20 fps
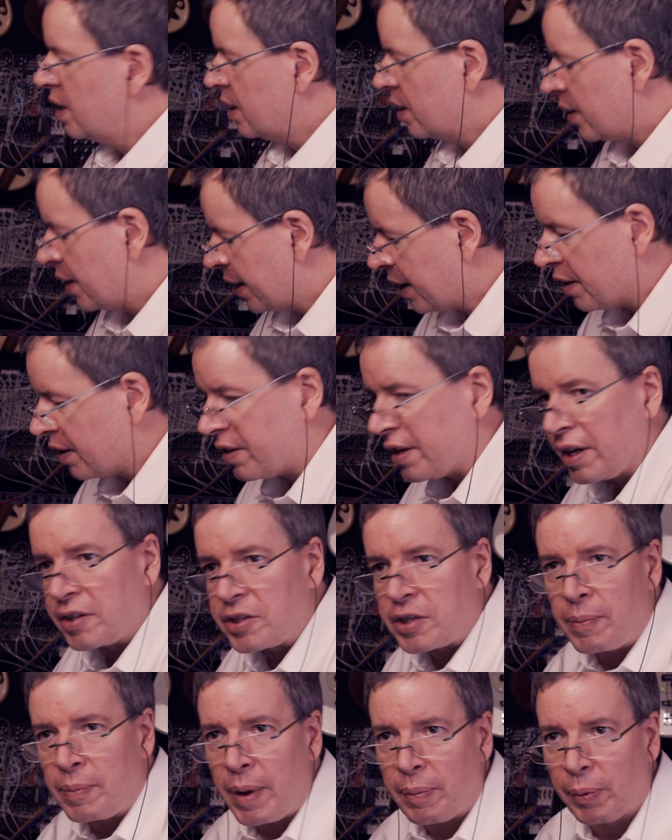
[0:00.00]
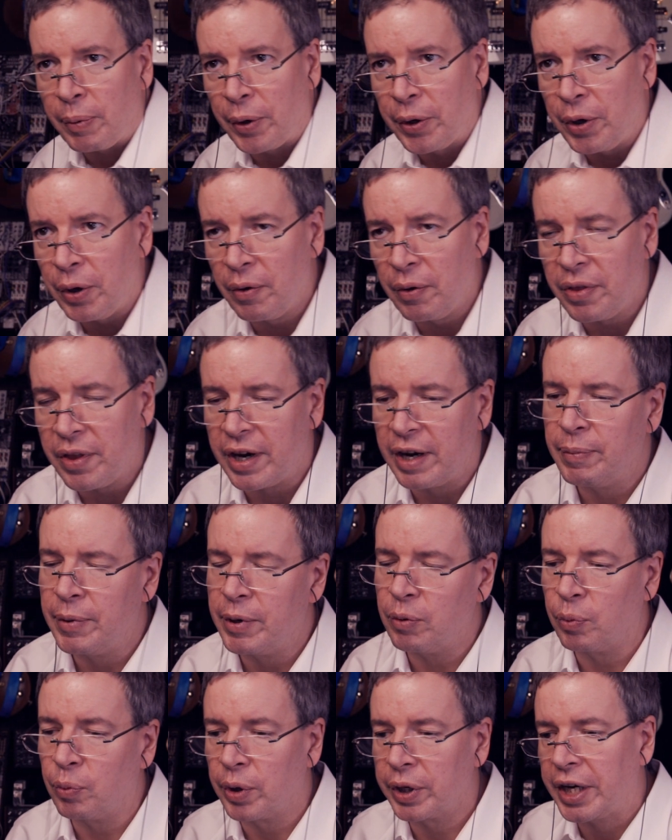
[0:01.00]
Like, I think some people know that I've
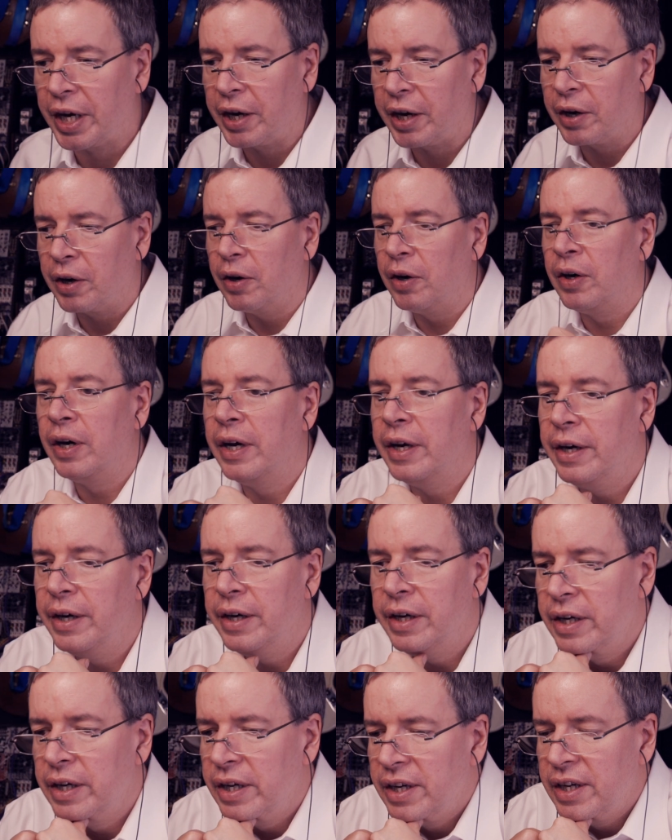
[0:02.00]
been working on